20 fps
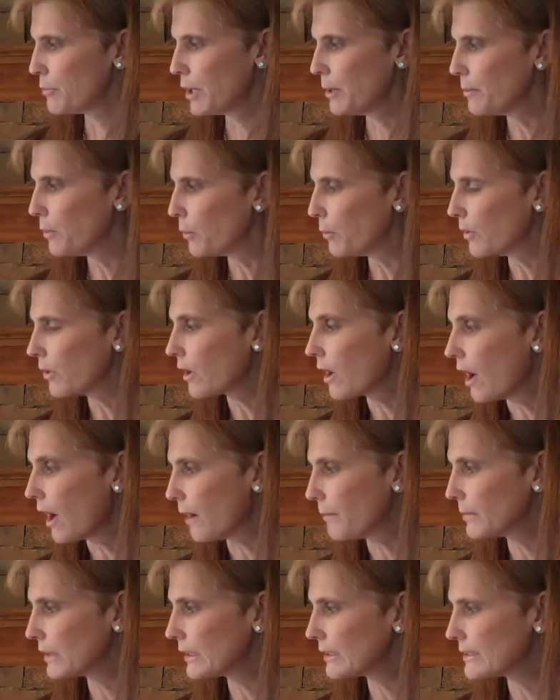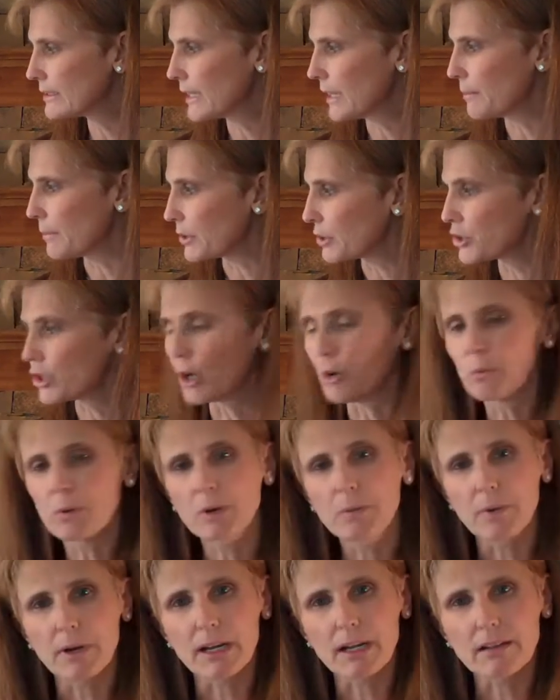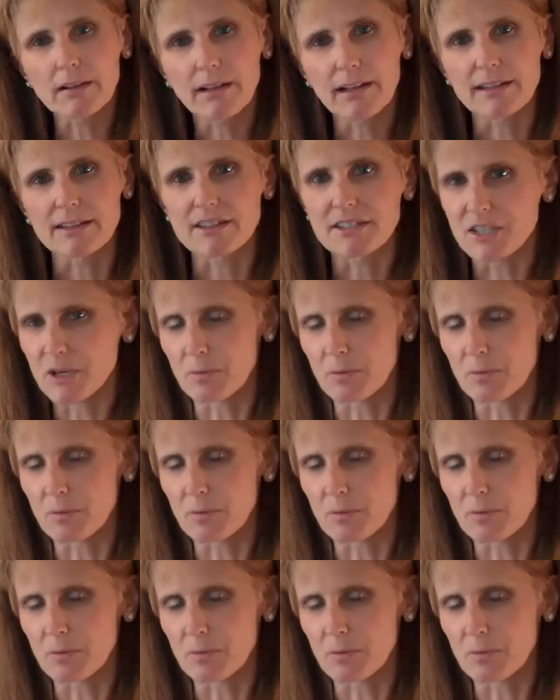people will commonly say, but don't we want to cleanse?